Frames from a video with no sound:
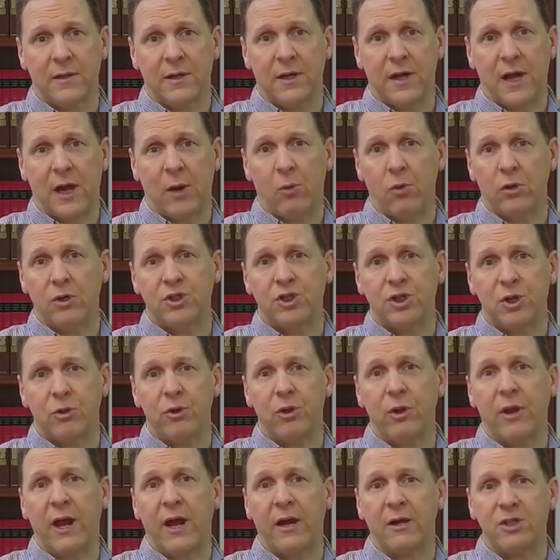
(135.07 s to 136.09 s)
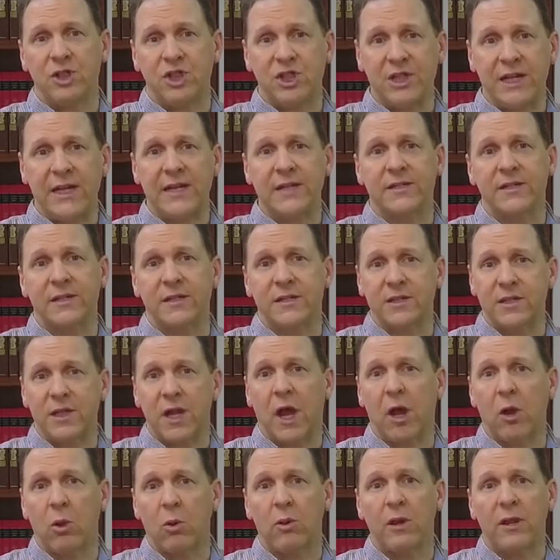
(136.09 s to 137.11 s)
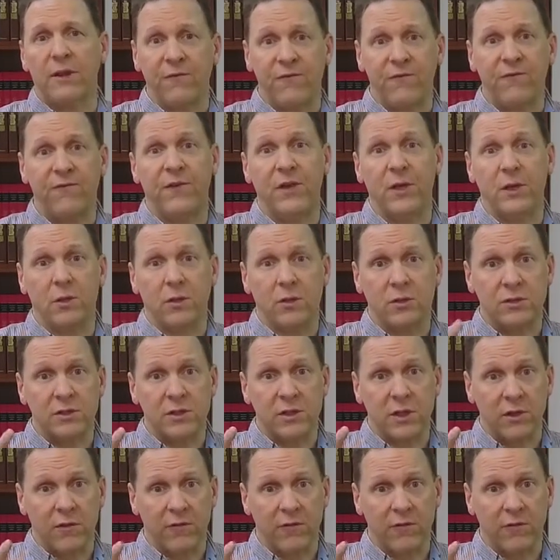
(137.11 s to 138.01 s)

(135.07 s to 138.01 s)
I want to show you how Jesus not only fills